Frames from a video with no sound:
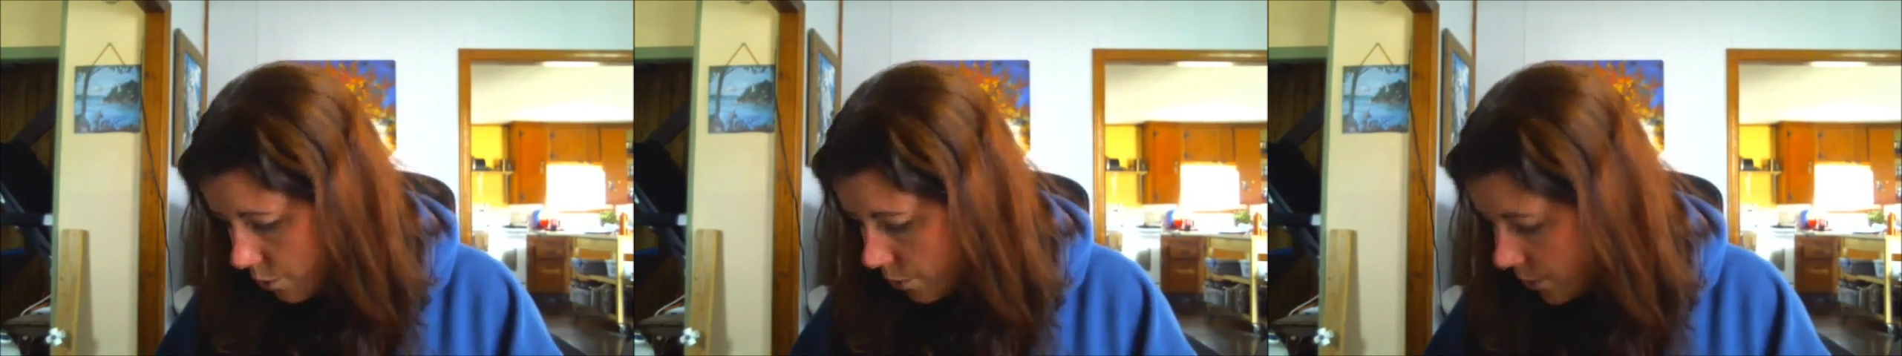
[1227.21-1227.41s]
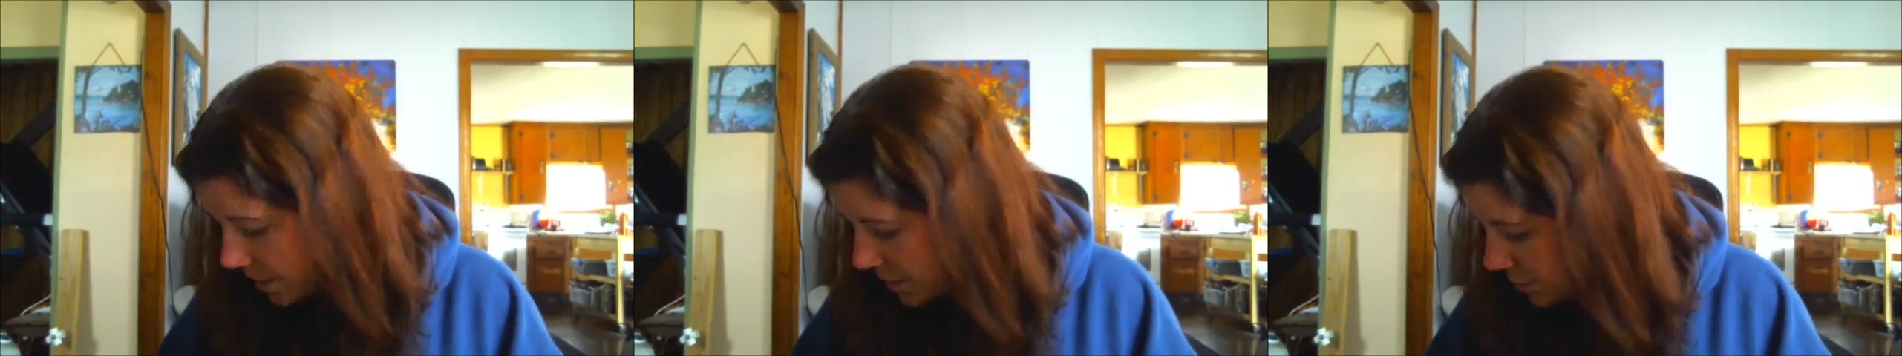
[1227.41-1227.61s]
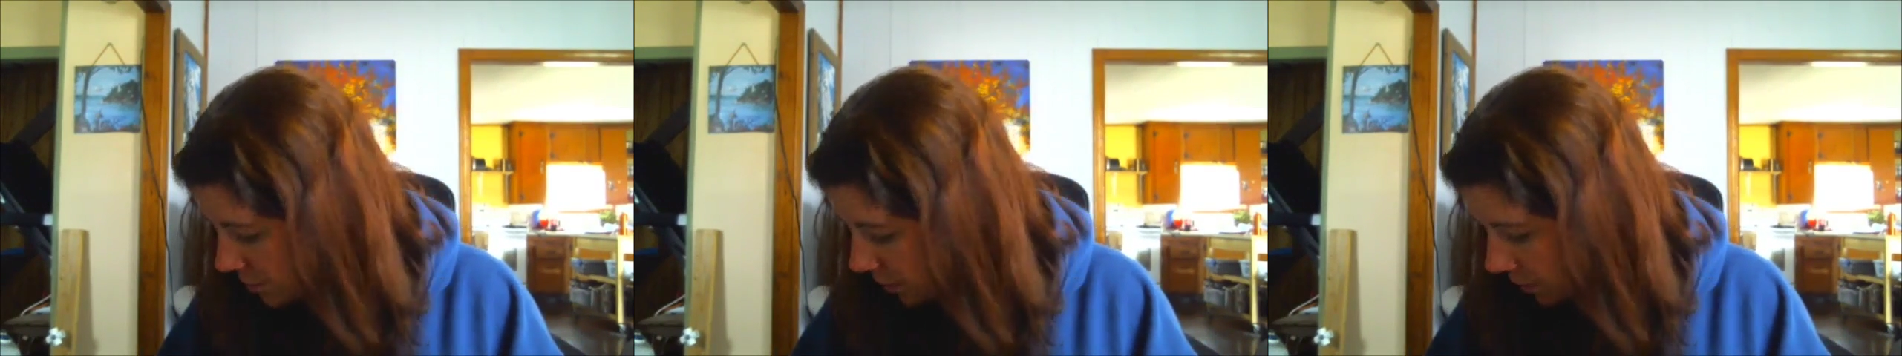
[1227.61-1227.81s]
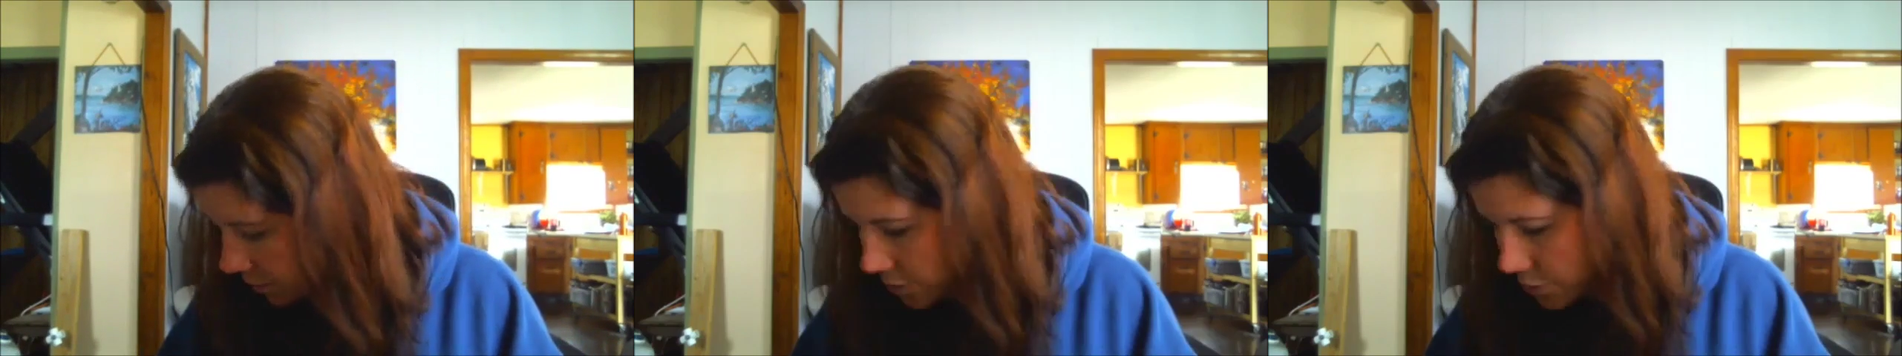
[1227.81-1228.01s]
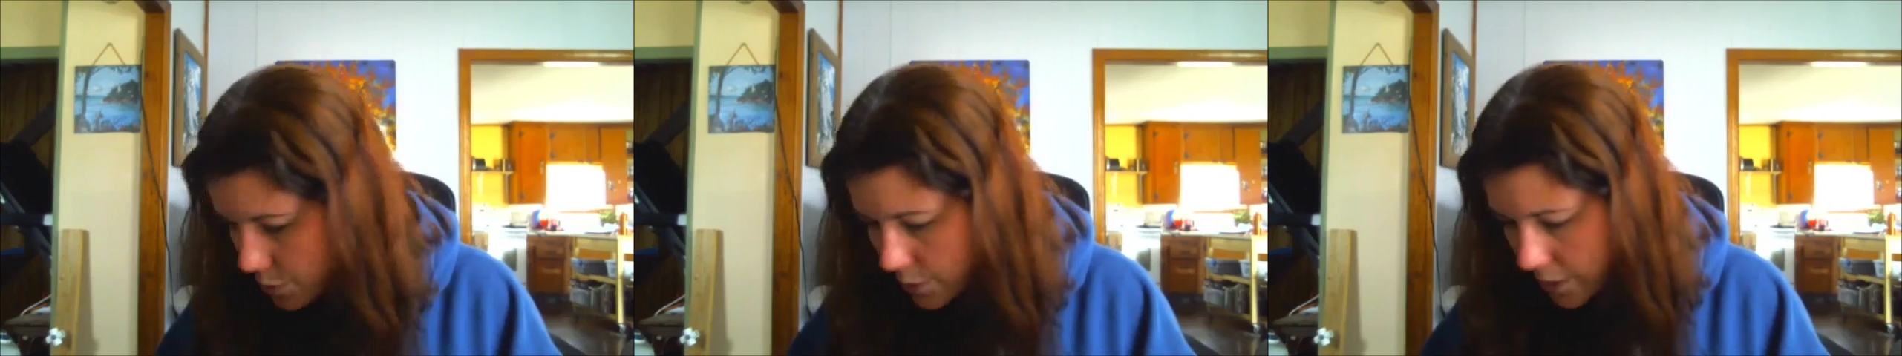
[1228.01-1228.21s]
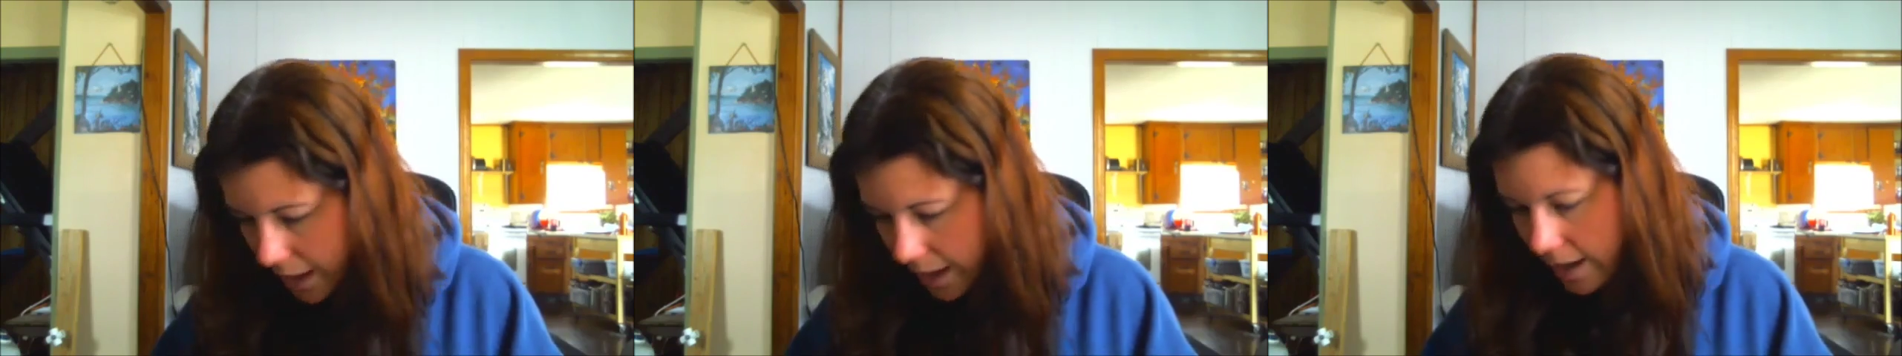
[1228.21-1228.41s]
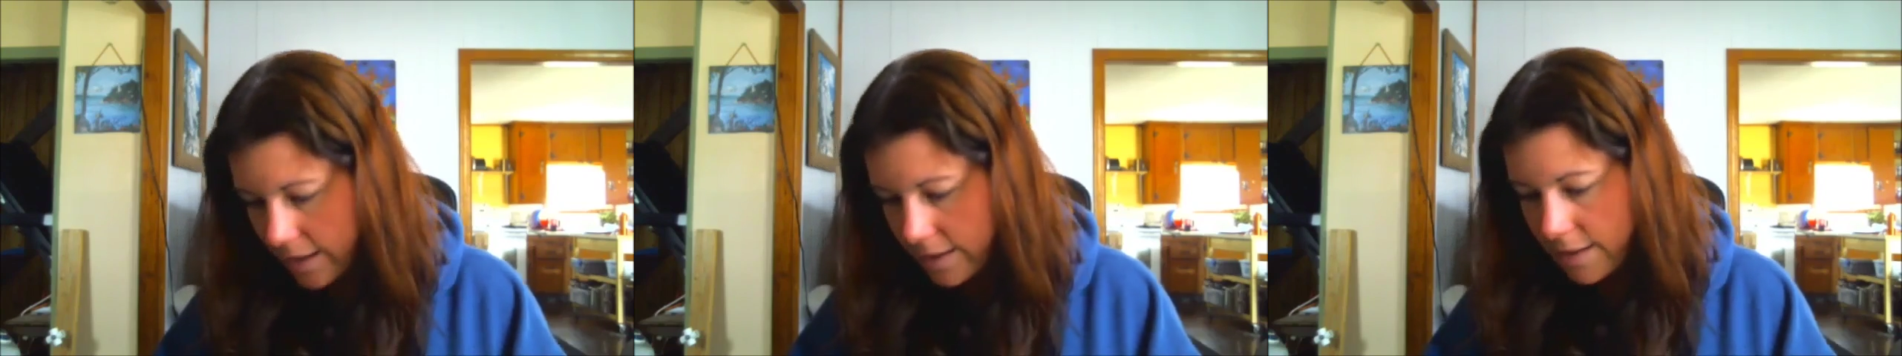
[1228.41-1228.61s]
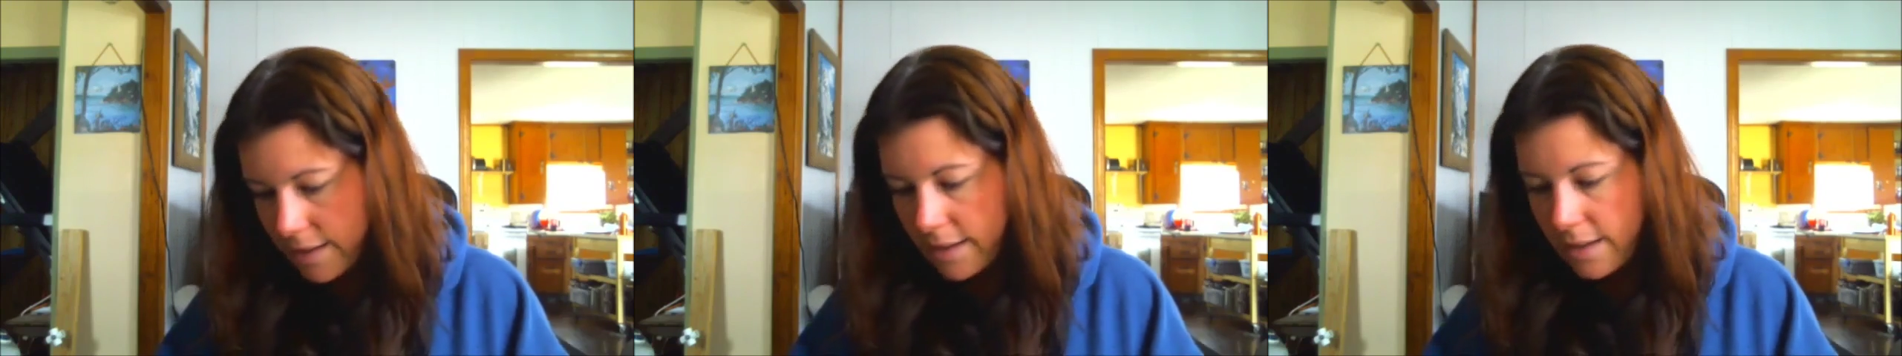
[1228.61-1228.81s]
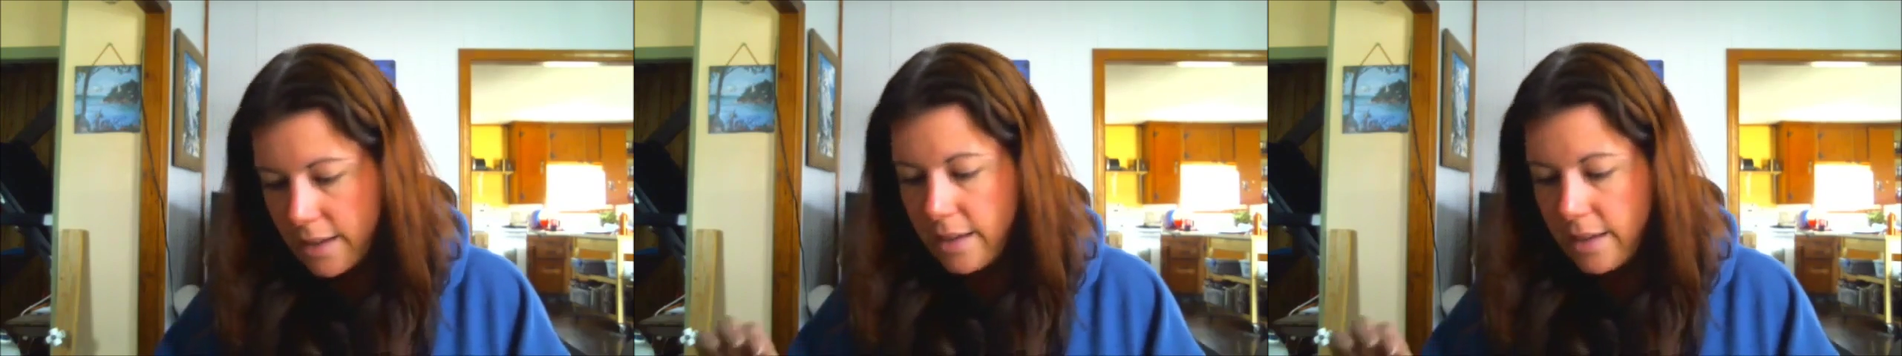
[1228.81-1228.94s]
We do not do that.